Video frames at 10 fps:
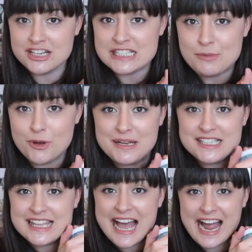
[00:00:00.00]
transport me
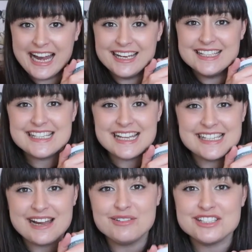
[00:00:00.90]
to the Highlands as
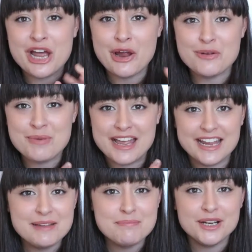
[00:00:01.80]
I was
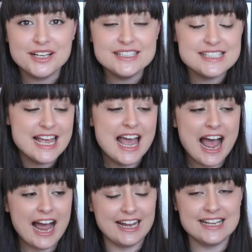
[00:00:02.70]
hoping, but
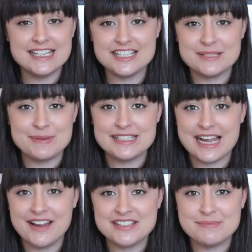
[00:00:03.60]
I guess that just means I
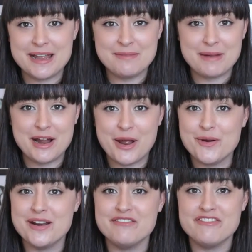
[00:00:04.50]
have to make my
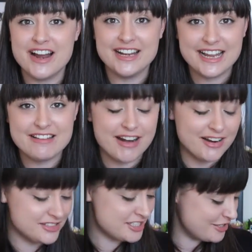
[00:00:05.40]
own and finally get
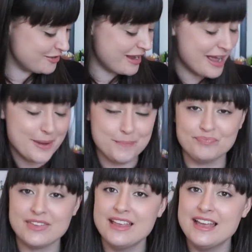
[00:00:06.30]
round to
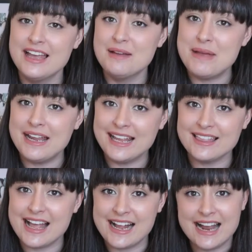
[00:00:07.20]
um, making
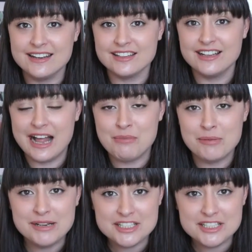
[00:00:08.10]
that candle. I'll probably